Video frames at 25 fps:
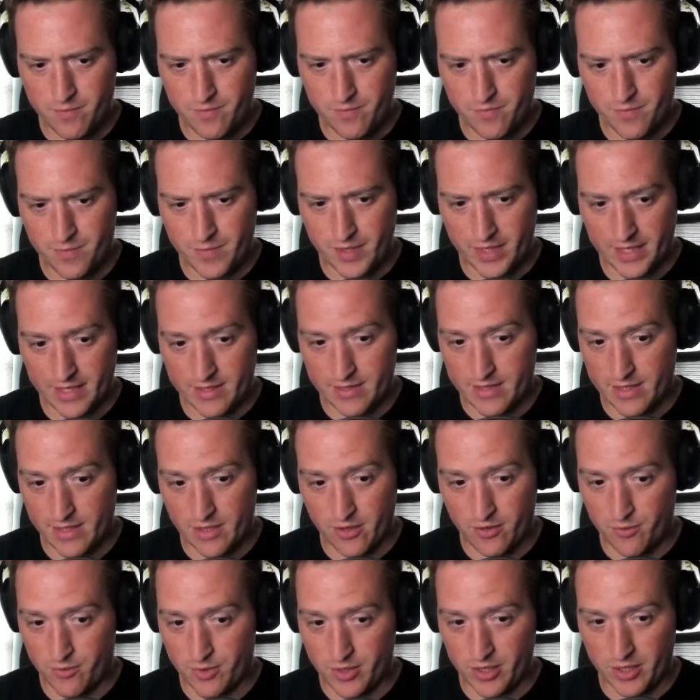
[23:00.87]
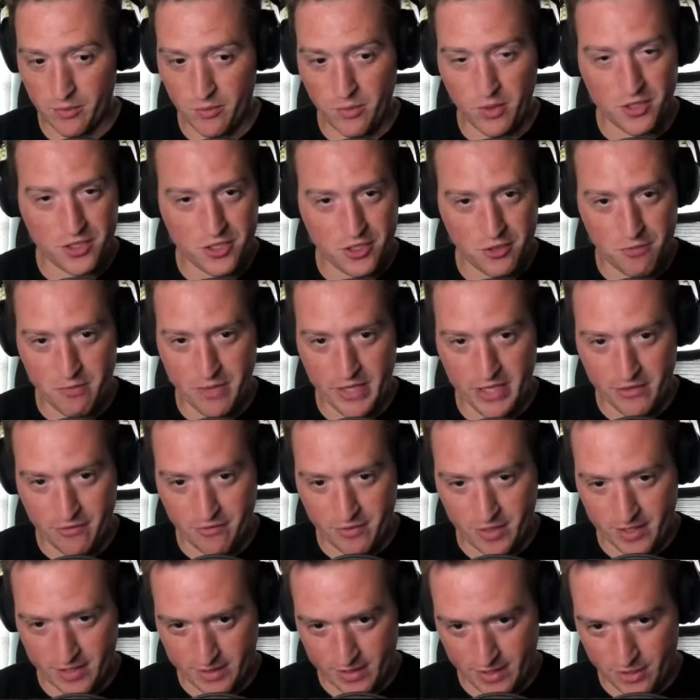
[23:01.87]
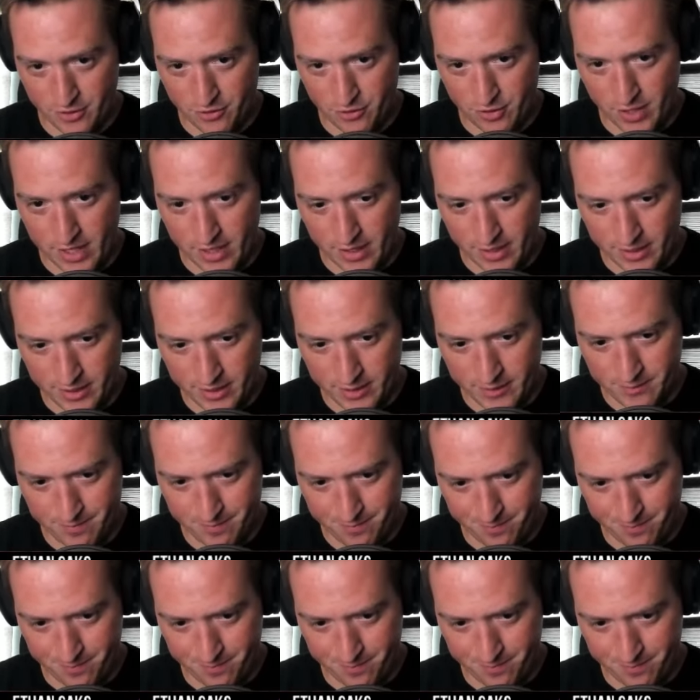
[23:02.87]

I guess I don't really want you manifesting dread, huh?